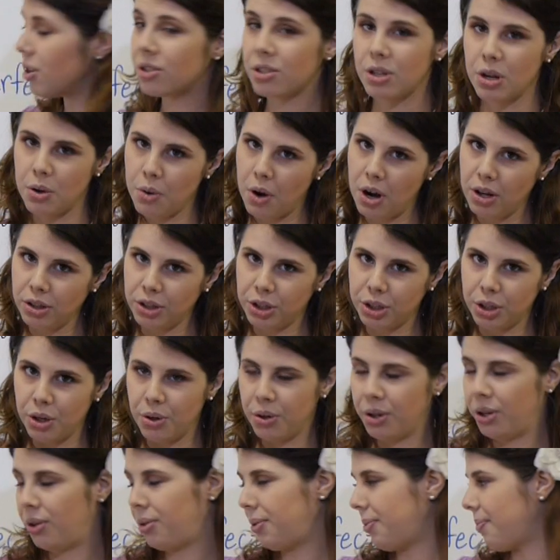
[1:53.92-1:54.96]
So I'll
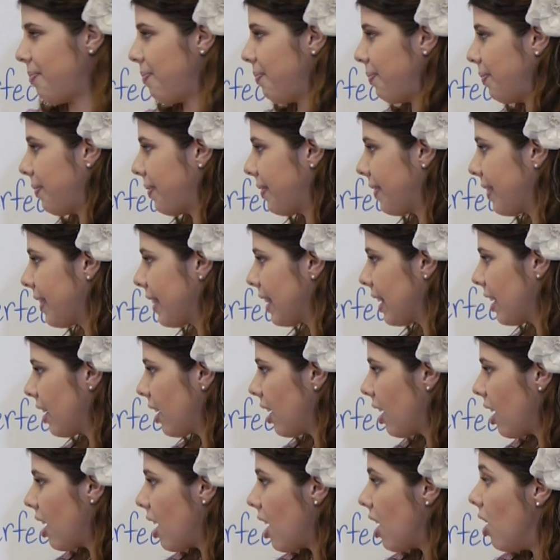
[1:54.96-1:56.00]
show you.
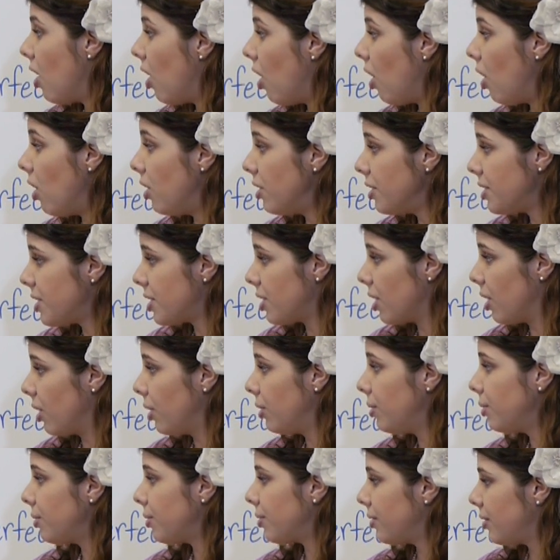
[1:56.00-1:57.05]

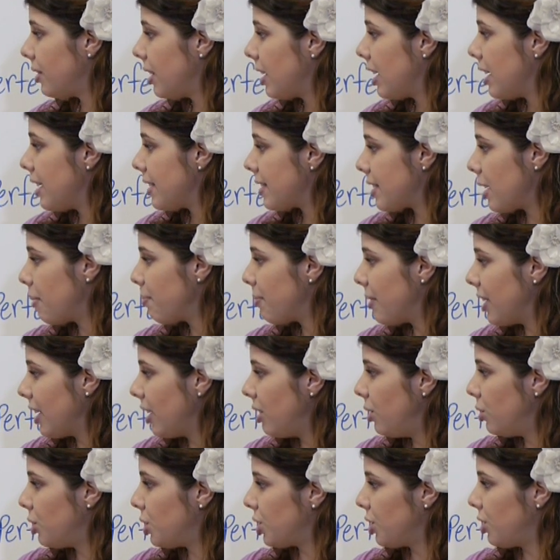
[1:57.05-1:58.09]
Also,
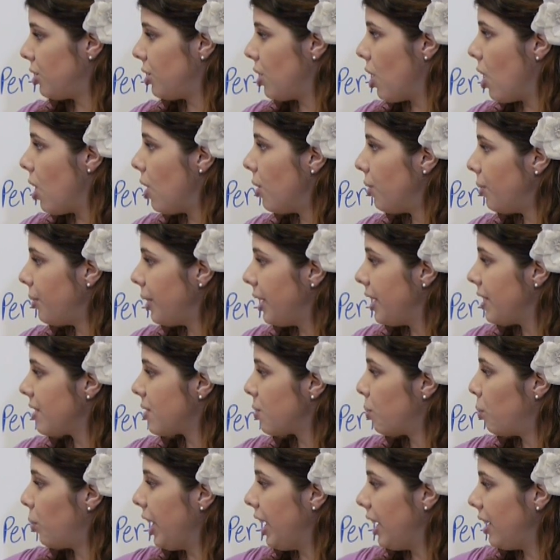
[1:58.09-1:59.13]
something you should know
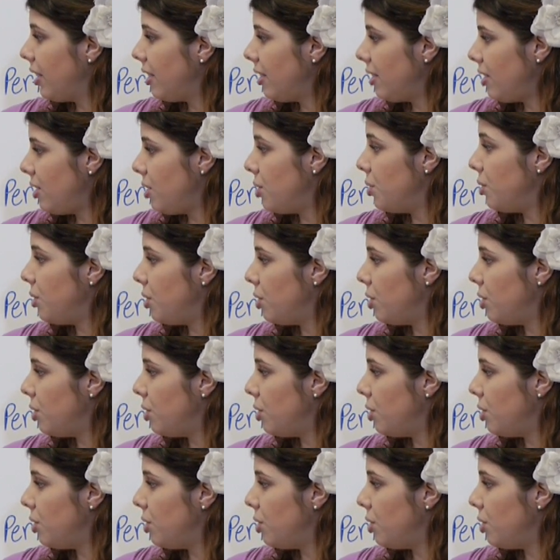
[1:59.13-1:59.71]
is when you